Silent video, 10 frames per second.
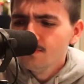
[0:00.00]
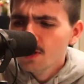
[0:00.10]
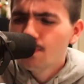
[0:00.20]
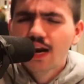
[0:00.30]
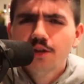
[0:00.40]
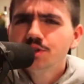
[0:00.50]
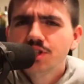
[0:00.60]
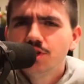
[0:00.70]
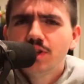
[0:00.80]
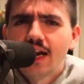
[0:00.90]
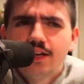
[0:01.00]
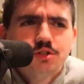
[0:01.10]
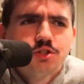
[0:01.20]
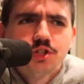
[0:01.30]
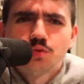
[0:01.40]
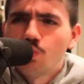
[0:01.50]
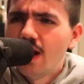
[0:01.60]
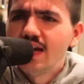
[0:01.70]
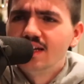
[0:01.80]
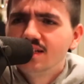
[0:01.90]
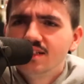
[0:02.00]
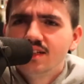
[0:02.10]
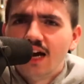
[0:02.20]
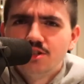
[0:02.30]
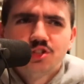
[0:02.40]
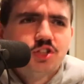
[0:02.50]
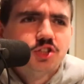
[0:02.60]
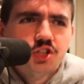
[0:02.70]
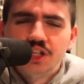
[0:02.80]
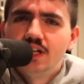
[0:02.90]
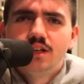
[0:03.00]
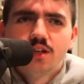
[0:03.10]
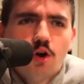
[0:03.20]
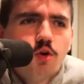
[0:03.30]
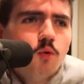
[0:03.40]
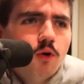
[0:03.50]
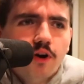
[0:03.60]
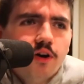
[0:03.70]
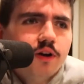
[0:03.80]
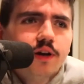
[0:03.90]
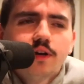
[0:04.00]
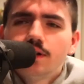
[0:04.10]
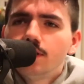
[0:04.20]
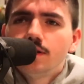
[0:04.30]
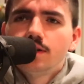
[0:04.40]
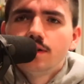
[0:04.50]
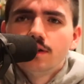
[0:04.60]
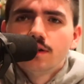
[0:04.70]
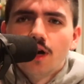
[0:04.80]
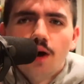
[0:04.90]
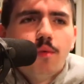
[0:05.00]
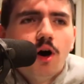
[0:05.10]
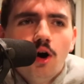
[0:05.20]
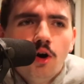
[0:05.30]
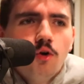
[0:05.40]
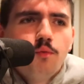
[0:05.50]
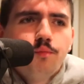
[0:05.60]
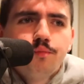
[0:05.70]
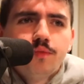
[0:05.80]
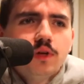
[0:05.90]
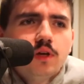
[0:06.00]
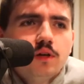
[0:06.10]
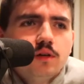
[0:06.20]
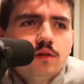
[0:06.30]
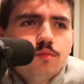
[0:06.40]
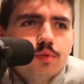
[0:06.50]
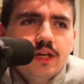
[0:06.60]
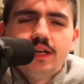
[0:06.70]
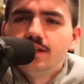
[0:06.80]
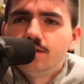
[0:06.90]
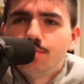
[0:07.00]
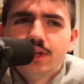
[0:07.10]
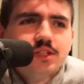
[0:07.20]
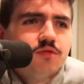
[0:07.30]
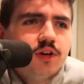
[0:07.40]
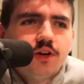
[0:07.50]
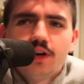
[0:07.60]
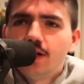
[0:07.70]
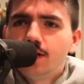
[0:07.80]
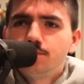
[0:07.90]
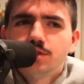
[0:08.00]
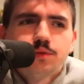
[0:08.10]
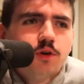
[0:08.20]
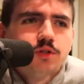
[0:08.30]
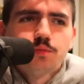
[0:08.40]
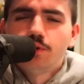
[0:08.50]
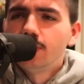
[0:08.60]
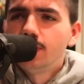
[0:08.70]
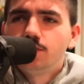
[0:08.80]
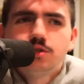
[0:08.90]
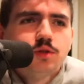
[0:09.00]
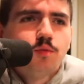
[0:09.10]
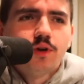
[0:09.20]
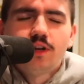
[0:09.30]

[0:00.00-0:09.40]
but I used to do that. I used to just wait. I used to just chill, go to work, come home, play some video games, smoke some weed, do some,